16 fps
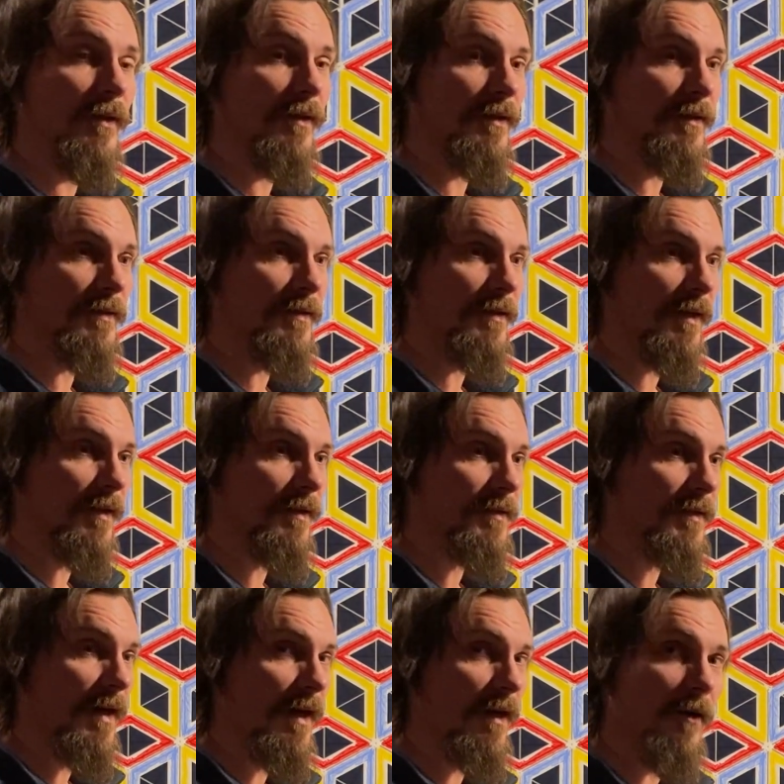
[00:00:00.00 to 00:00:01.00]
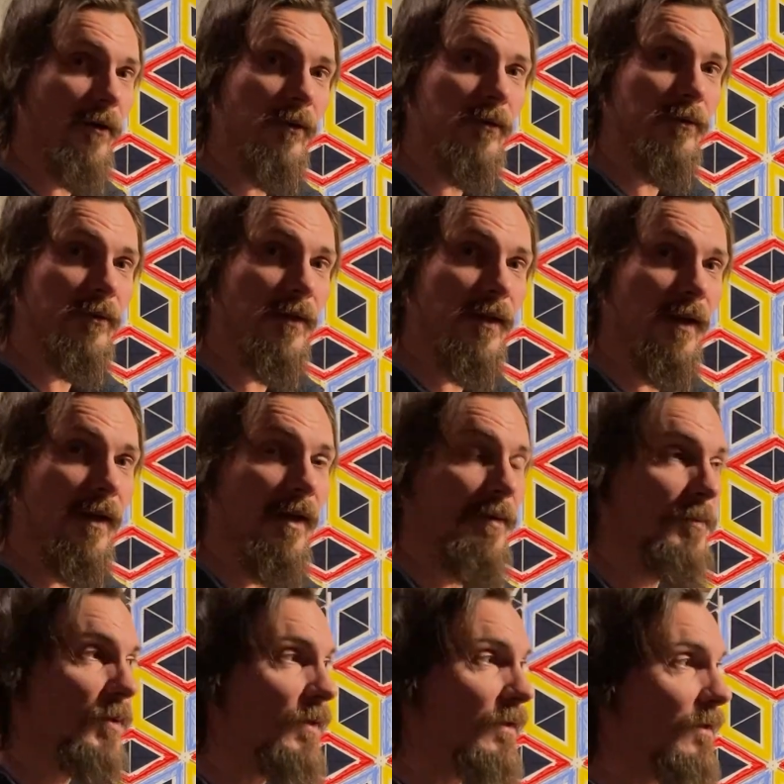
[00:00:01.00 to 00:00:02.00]
is how can I
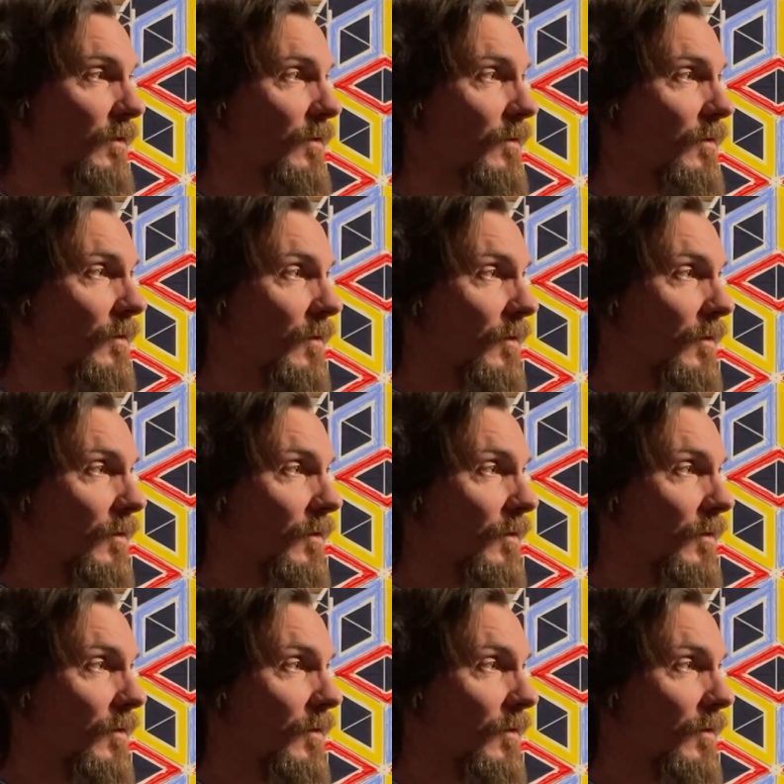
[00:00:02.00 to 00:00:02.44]
be